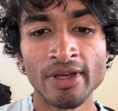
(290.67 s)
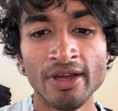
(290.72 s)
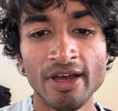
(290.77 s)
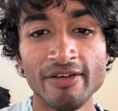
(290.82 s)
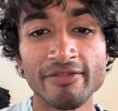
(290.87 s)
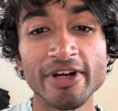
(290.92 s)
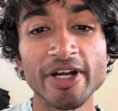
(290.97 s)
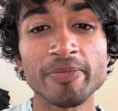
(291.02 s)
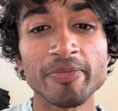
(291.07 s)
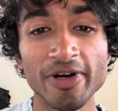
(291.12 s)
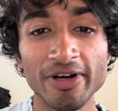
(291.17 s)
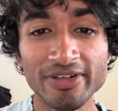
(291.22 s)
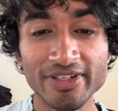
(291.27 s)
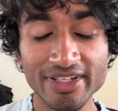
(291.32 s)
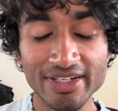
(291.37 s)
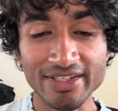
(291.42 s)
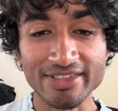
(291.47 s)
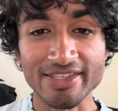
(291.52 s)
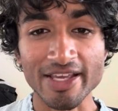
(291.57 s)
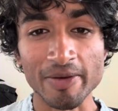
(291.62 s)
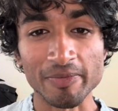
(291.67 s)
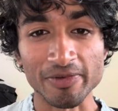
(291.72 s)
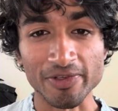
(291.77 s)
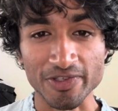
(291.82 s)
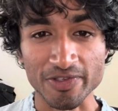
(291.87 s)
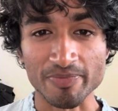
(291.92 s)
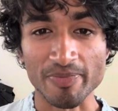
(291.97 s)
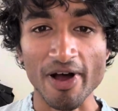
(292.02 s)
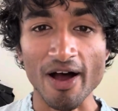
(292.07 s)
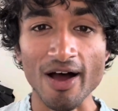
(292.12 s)
A very pertinent example
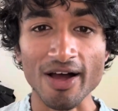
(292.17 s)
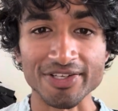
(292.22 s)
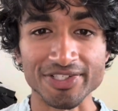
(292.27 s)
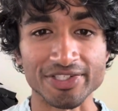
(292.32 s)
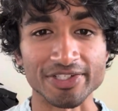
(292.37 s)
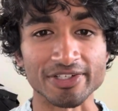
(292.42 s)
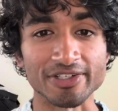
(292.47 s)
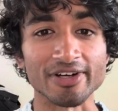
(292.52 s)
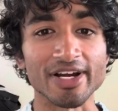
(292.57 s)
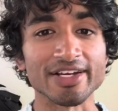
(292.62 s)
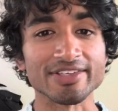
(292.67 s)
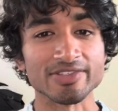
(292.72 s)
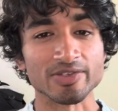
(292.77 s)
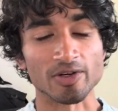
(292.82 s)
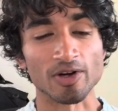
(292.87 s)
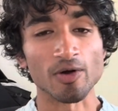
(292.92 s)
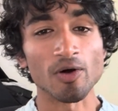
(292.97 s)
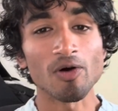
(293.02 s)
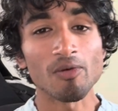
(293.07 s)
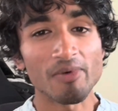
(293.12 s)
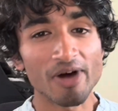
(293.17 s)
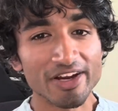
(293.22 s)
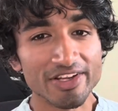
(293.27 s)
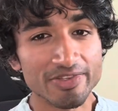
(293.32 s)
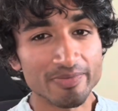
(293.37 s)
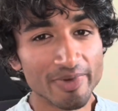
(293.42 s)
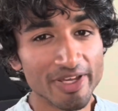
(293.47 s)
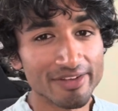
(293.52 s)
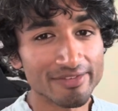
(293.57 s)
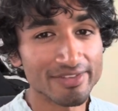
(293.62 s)
is posture, right? So our whole body is
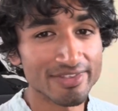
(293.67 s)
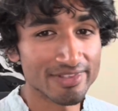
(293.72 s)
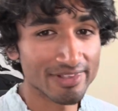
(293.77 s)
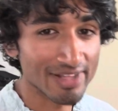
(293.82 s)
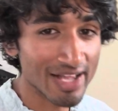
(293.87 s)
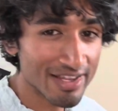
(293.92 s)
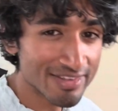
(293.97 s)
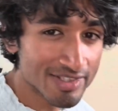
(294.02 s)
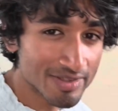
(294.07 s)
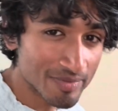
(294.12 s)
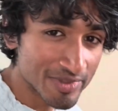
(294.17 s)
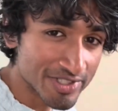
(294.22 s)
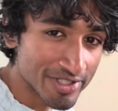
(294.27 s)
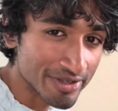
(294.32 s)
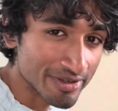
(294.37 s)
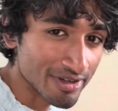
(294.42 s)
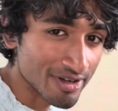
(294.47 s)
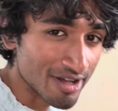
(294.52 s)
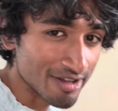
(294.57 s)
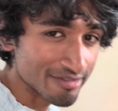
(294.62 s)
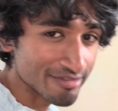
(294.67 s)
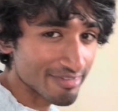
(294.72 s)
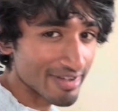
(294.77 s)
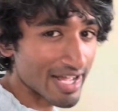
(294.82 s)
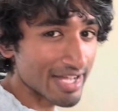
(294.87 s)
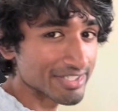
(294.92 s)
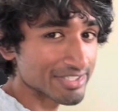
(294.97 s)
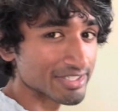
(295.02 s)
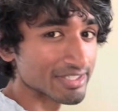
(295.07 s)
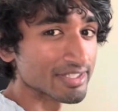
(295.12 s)
made of this elastic material called
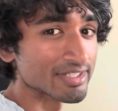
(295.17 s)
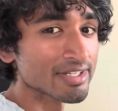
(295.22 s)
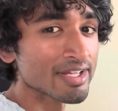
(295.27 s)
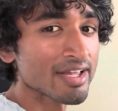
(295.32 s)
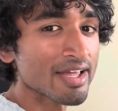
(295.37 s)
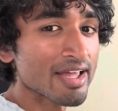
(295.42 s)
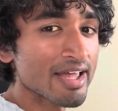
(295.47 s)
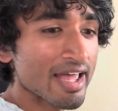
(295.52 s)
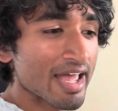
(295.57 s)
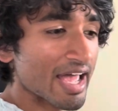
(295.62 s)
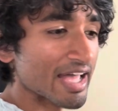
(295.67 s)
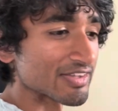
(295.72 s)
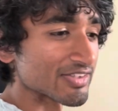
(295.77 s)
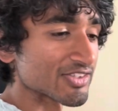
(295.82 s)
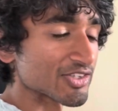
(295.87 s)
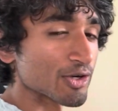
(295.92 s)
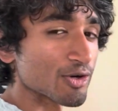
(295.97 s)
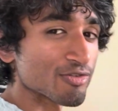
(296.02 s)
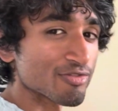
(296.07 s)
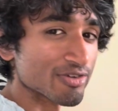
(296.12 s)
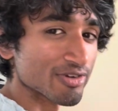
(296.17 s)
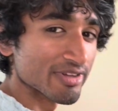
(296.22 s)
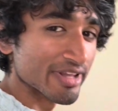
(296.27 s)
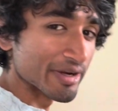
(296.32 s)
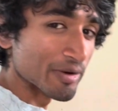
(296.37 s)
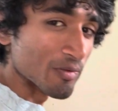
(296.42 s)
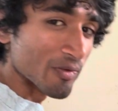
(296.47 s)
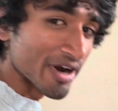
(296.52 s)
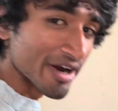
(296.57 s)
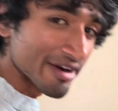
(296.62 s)
fascia. And so if we're
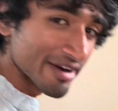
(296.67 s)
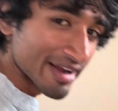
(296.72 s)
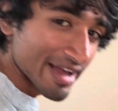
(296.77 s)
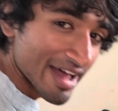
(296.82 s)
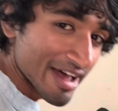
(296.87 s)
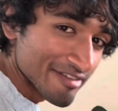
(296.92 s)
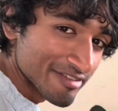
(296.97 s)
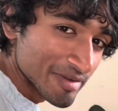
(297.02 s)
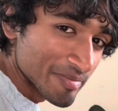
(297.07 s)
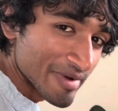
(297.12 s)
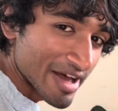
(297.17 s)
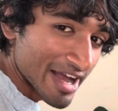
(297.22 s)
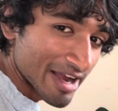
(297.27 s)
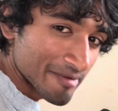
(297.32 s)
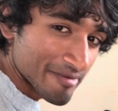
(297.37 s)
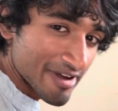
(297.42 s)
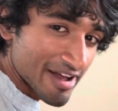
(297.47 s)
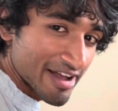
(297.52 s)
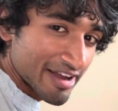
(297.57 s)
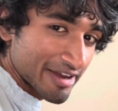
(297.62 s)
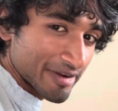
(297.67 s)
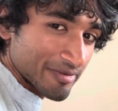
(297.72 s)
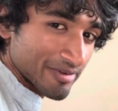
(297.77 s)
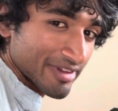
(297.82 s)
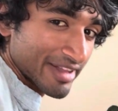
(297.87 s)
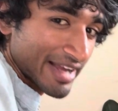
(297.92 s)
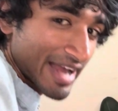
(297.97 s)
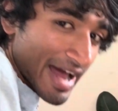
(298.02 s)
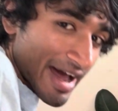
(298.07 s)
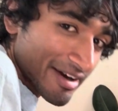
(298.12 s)
like wearing a heavy backpack and we're
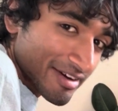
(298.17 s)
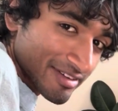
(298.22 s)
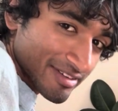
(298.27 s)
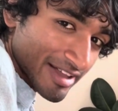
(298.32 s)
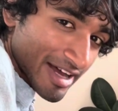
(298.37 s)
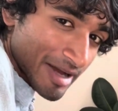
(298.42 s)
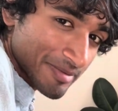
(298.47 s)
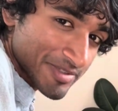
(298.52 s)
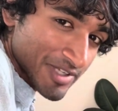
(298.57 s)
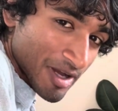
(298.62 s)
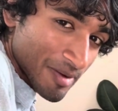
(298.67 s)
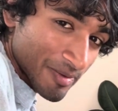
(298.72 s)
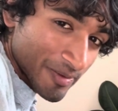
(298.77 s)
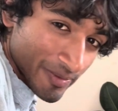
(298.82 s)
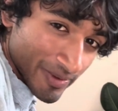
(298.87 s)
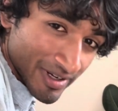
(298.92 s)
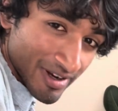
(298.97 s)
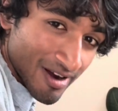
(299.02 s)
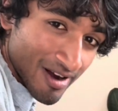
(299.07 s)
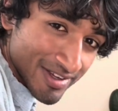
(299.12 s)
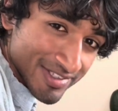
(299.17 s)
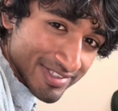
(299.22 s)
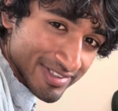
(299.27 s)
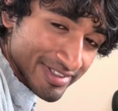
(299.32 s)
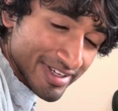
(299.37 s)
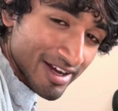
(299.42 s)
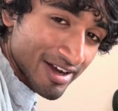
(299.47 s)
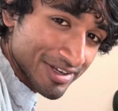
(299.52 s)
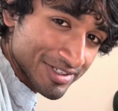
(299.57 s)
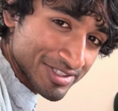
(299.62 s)
like at our laptop and we're
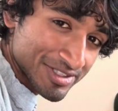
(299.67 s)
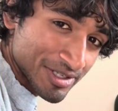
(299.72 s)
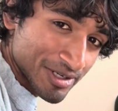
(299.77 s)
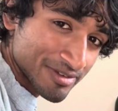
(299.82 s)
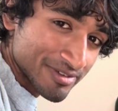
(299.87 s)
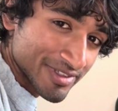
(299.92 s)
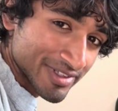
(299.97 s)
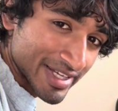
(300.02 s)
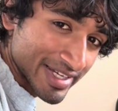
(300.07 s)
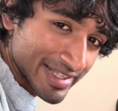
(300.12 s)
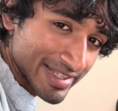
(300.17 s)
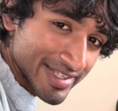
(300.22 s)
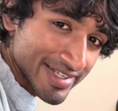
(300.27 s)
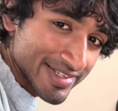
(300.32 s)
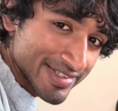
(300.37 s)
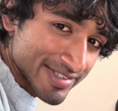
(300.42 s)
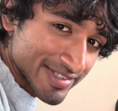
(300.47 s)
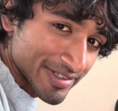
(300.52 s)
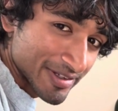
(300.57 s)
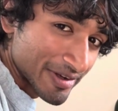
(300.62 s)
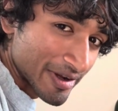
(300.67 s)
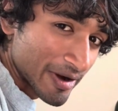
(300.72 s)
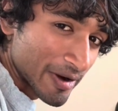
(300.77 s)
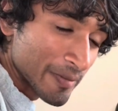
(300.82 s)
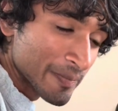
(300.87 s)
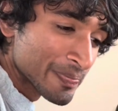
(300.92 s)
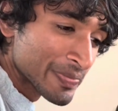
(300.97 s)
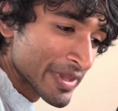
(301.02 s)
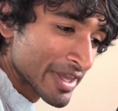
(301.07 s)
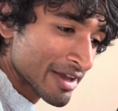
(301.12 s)
constantly hunched over like this, you know,
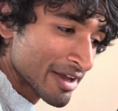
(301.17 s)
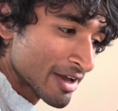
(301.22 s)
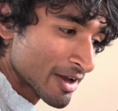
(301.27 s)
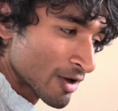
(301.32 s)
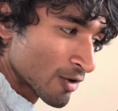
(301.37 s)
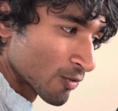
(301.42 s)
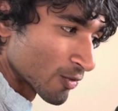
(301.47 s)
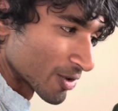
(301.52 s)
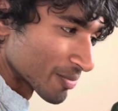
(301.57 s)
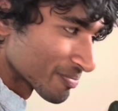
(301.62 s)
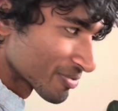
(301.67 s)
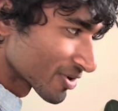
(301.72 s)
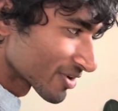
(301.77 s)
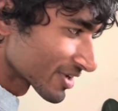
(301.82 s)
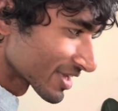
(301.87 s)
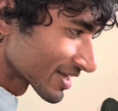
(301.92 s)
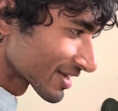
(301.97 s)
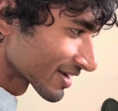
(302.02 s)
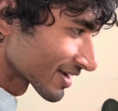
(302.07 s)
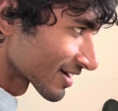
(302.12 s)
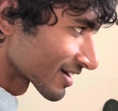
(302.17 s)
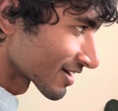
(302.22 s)
we're putting